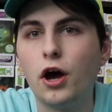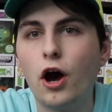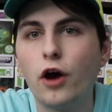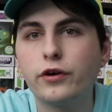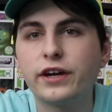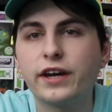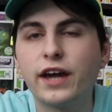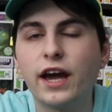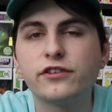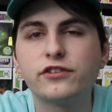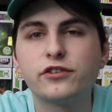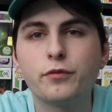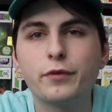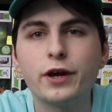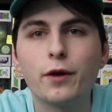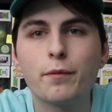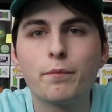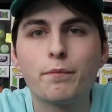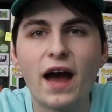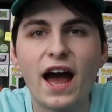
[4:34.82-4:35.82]
Okay guys, so
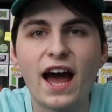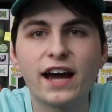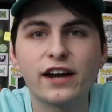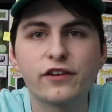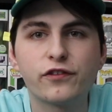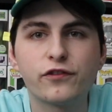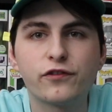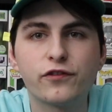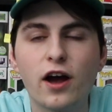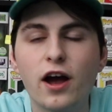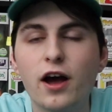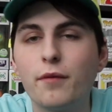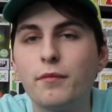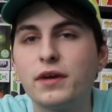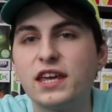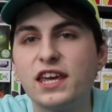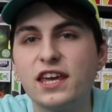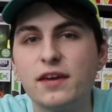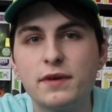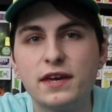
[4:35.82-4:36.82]
we are back
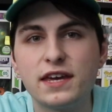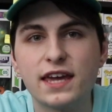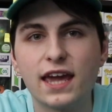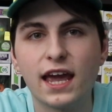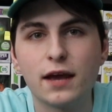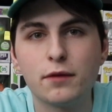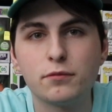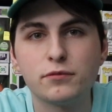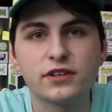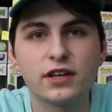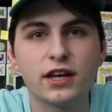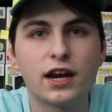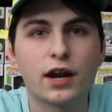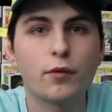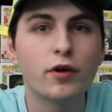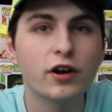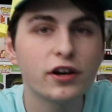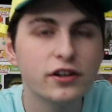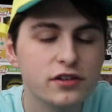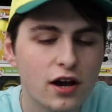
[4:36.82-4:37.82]
from EB Games and I
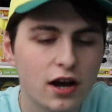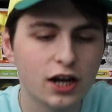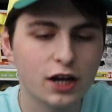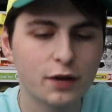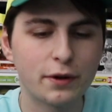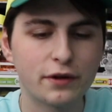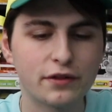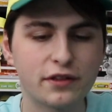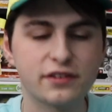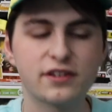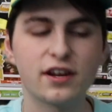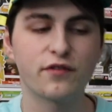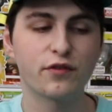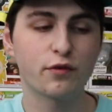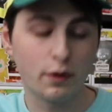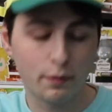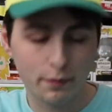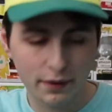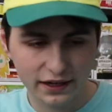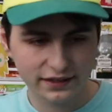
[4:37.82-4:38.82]
want to talk about the stuff
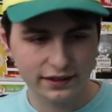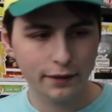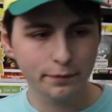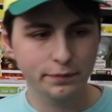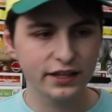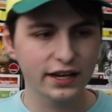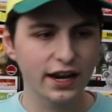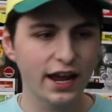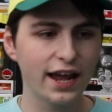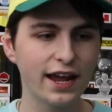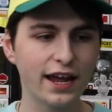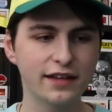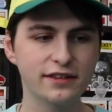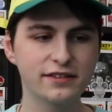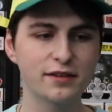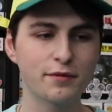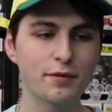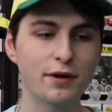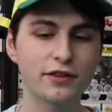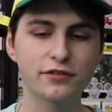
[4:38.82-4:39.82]
that we picked up today
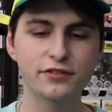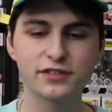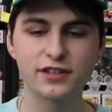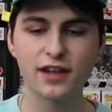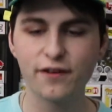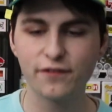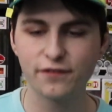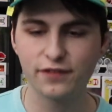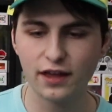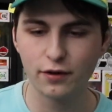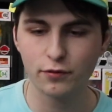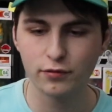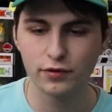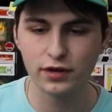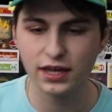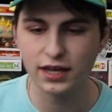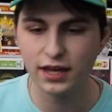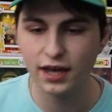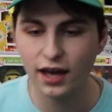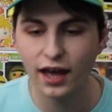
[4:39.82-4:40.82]
and some other stuff that
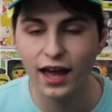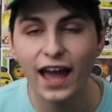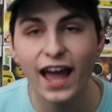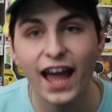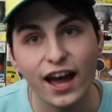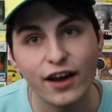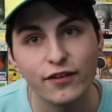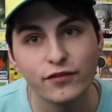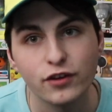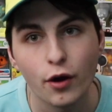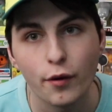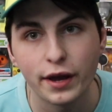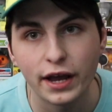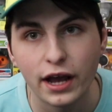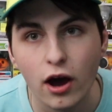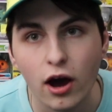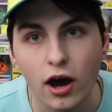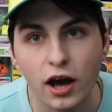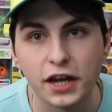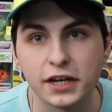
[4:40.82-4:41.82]
we uh, have going
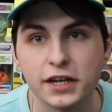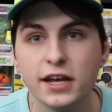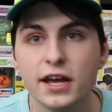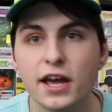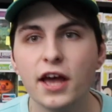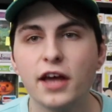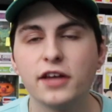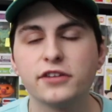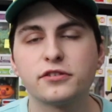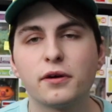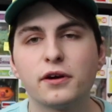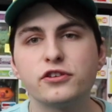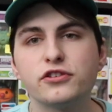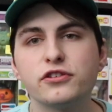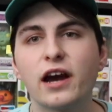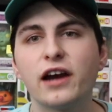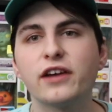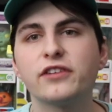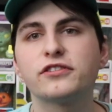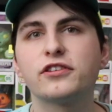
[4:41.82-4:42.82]
on. So as
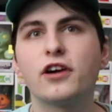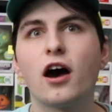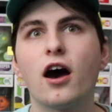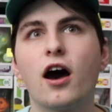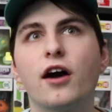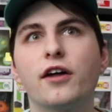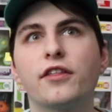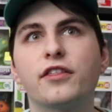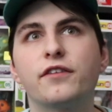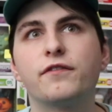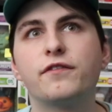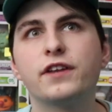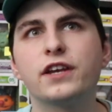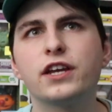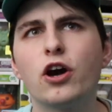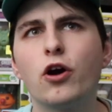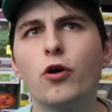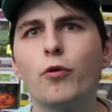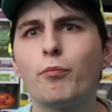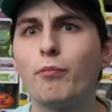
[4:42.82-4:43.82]
you guys saw, the
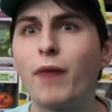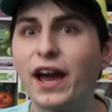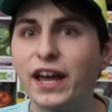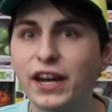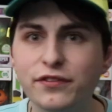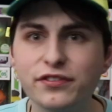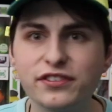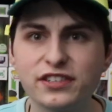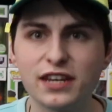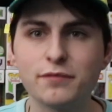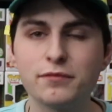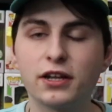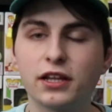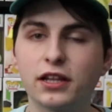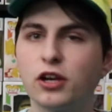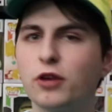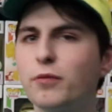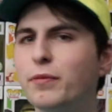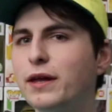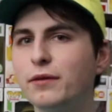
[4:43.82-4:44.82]
video might have seemed a
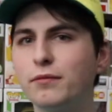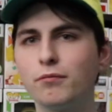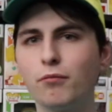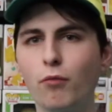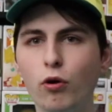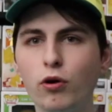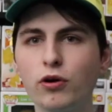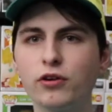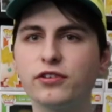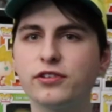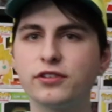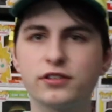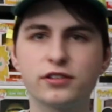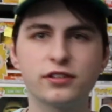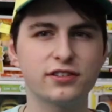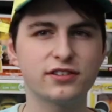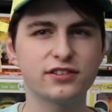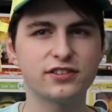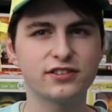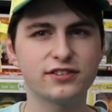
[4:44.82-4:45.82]
little bit more
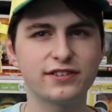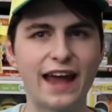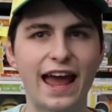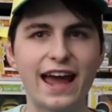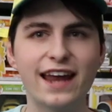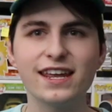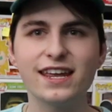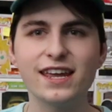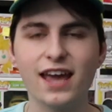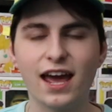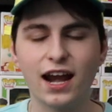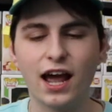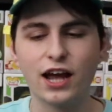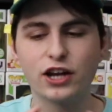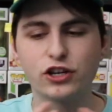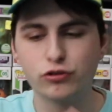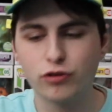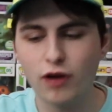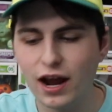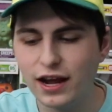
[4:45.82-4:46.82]
steady and
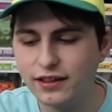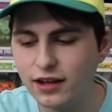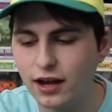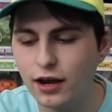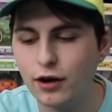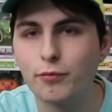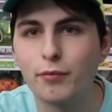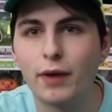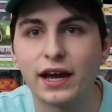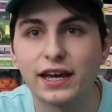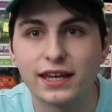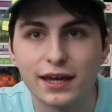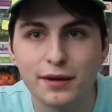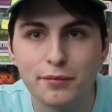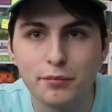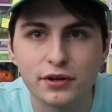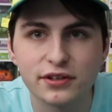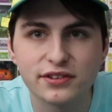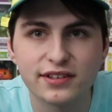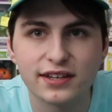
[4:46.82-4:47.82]
I tried out my
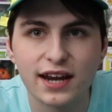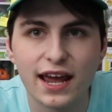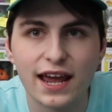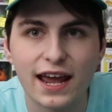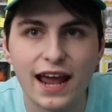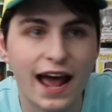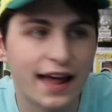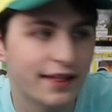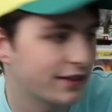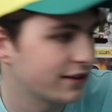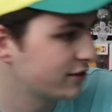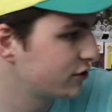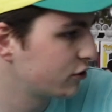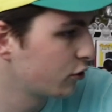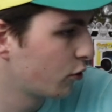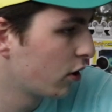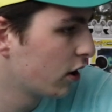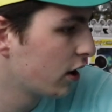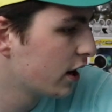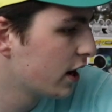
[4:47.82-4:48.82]
gimbal today at the
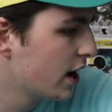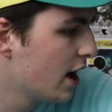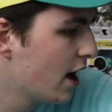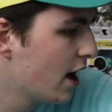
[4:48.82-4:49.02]
store.